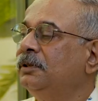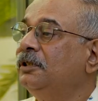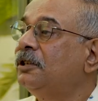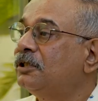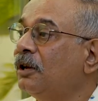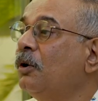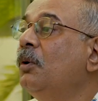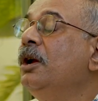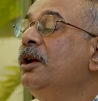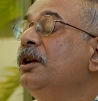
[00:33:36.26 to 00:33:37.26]
That's
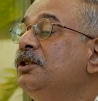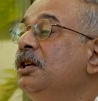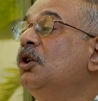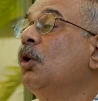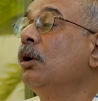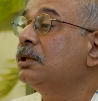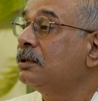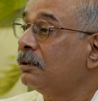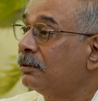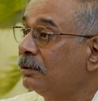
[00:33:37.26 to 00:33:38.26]
how she
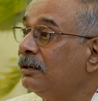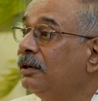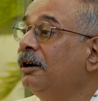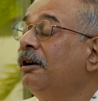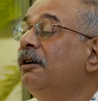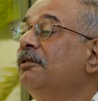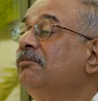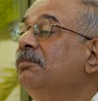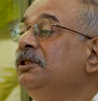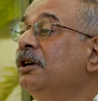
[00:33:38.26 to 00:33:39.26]
calls her
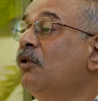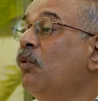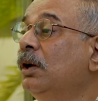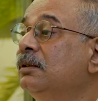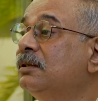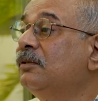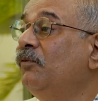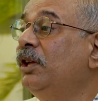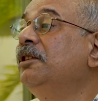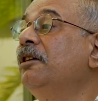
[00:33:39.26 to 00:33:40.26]
young ones
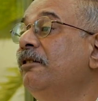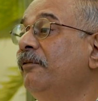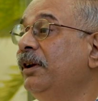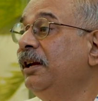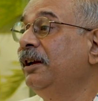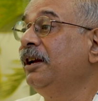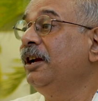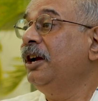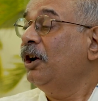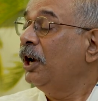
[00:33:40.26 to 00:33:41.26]
when they are away.
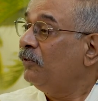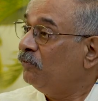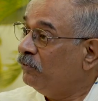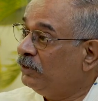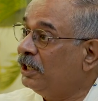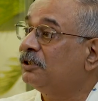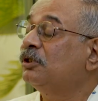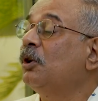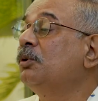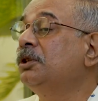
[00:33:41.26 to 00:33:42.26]
And
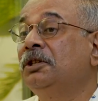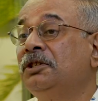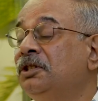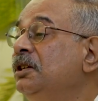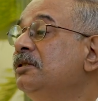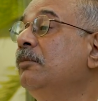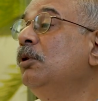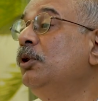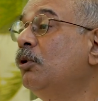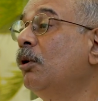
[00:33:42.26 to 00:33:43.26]
that's how she is
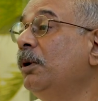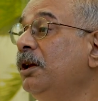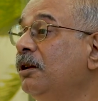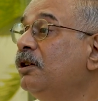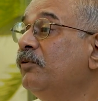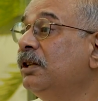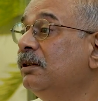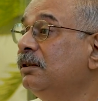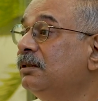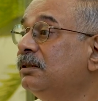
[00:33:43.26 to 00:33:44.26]
able to communicate with
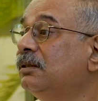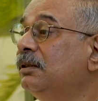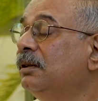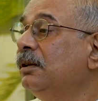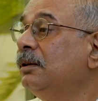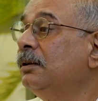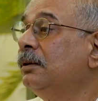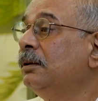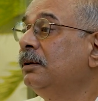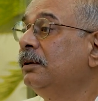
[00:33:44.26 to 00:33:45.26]
others,
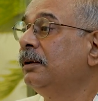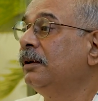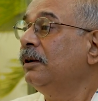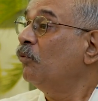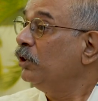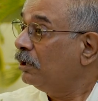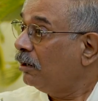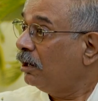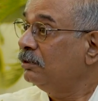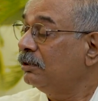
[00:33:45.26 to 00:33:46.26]
with the
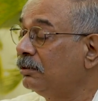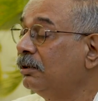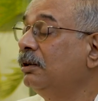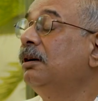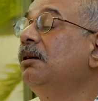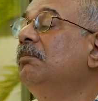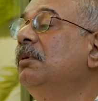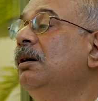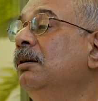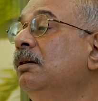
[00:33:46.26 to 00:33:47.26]
other,
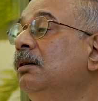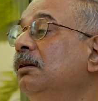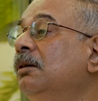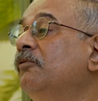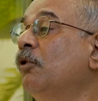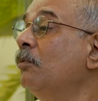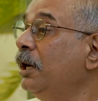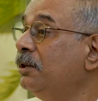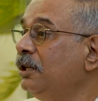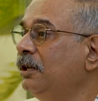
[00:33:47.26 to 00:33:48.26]
for
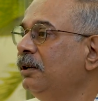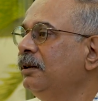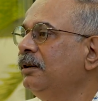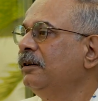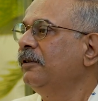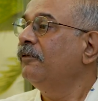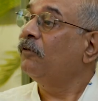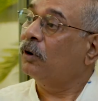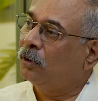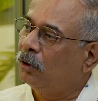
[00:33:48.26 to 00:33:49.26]
mating,
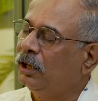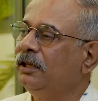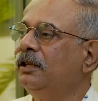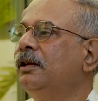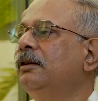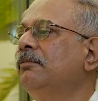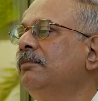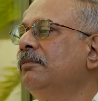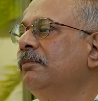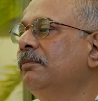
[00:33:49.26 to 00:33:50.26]
for calling the
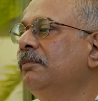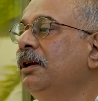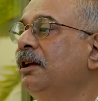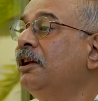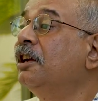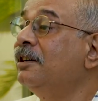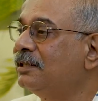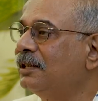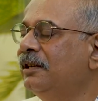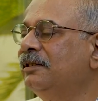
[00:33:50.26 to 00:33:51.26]

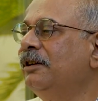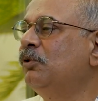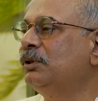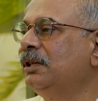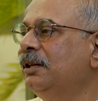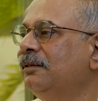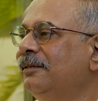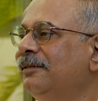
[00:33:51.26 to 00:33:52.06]
kids, as I would say,